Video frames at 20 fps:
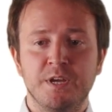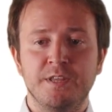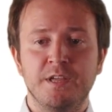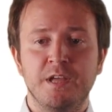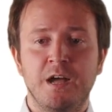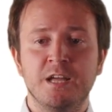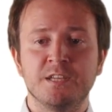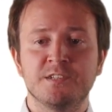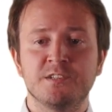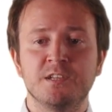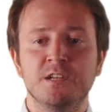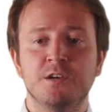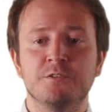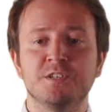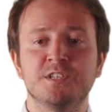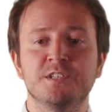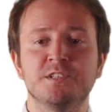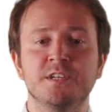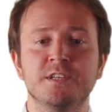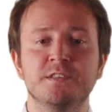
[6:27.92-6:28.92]
the
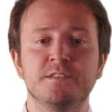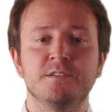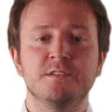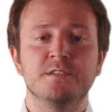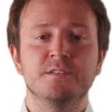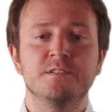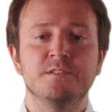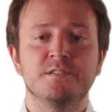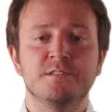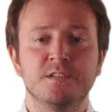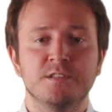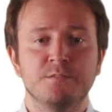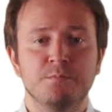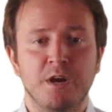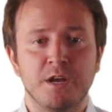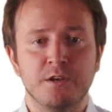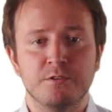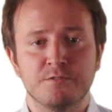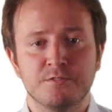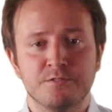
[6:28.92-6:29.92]
ancillary state in the state
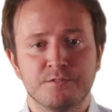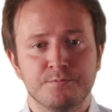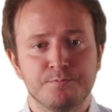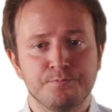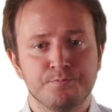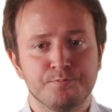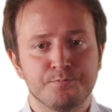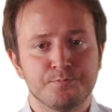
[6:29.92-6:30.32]
minus.